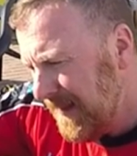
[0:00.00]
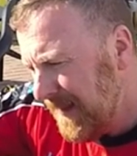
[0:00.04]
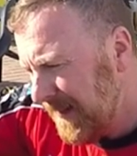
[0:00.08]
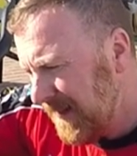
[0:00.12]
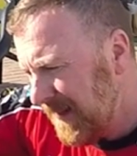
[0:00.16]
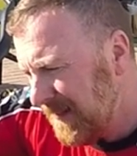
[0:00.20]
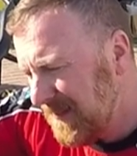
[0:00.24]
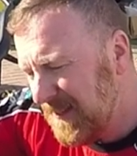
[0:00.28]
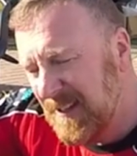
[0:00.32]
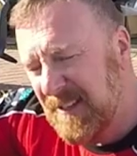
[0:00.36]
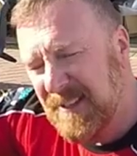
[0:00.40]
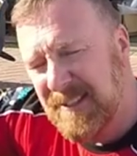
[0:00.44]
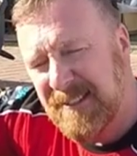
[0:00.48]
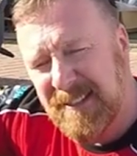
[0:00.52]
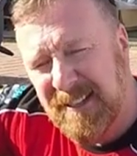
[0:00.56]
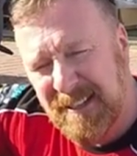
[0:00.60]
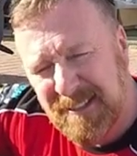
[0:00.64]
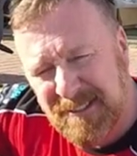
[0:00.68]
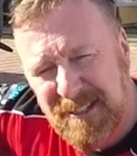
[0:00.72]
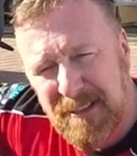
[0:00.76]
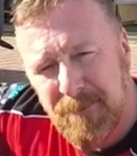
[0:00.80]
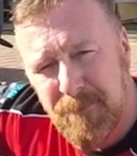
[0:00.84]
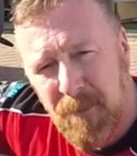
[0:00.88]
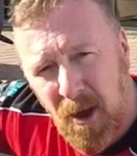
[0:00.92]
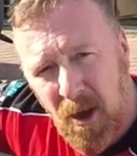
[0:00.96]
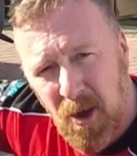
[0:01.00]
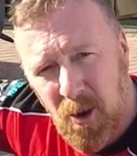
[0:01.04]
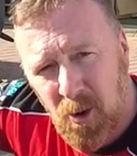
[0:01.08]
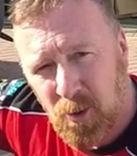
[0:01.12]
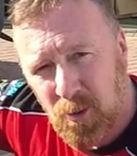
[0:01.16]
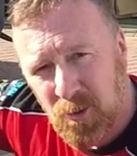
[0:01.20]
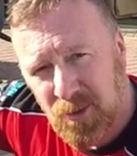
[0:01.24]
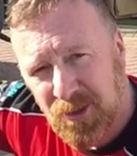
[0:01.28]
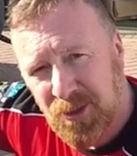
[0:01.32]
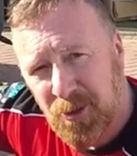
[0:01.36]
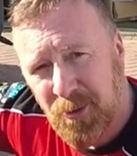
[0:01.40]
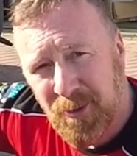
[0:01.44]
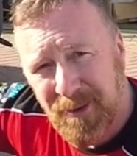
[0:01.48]
And I did 60
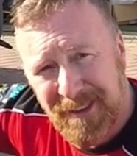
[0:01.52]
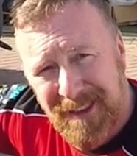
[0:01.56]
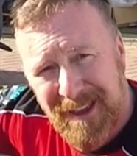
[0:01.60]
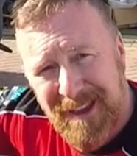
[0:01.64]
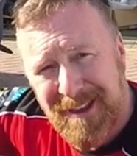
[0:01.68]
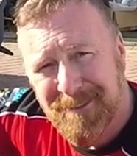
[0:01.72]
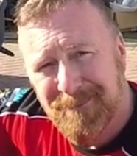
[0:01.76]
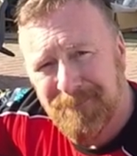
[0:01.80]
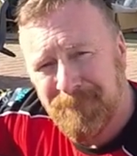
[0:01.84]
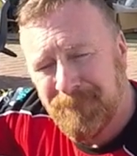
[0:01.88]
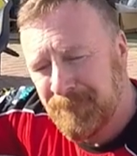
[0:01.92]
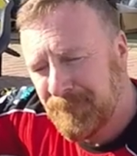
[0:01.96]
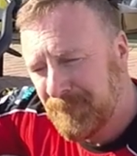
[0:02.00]
miles doing that.